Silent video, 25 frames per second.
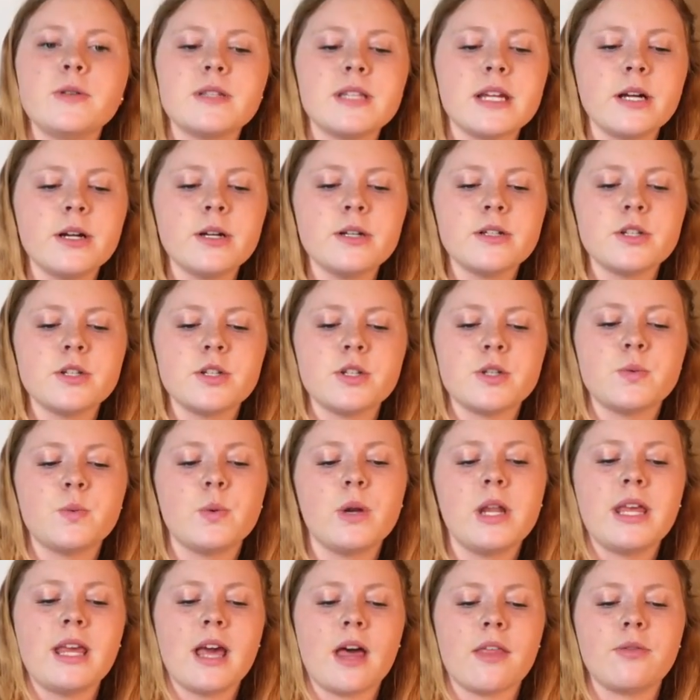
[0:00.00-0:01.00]
singers such as
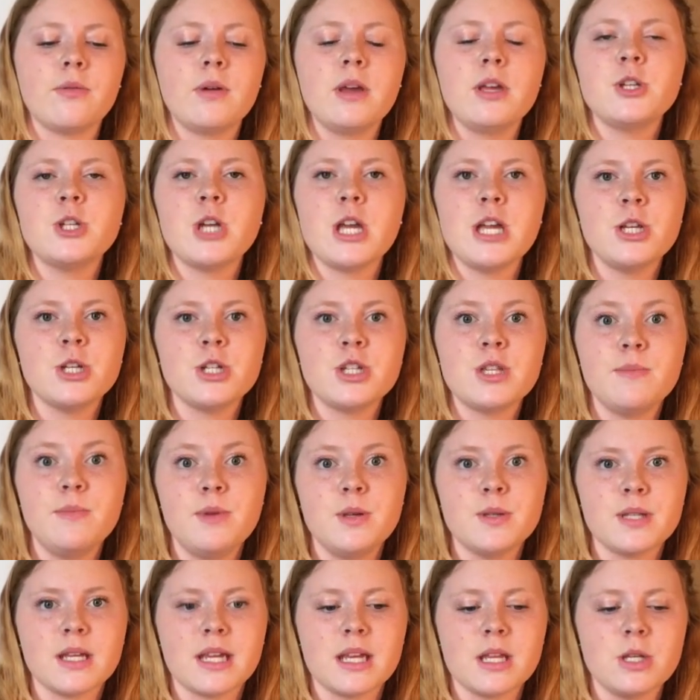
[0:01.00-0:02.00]
Woody Guthrie changed the
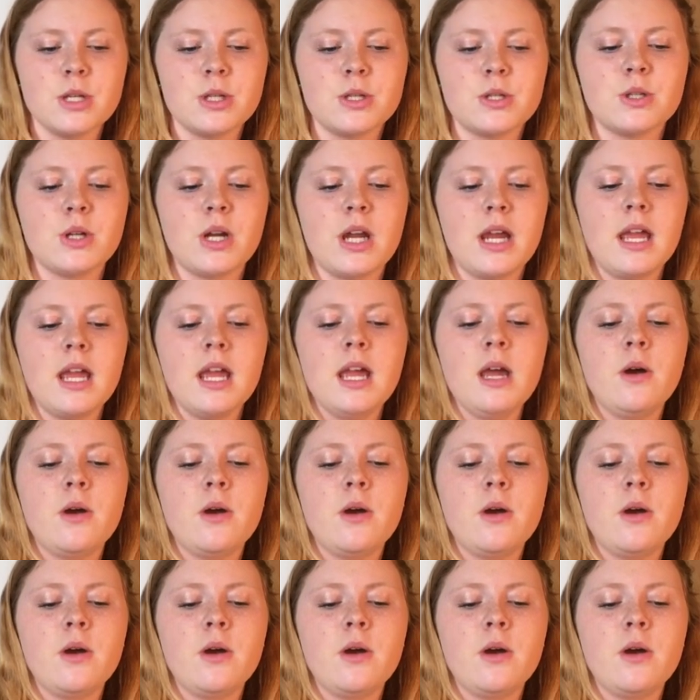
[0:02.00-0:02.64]
music industry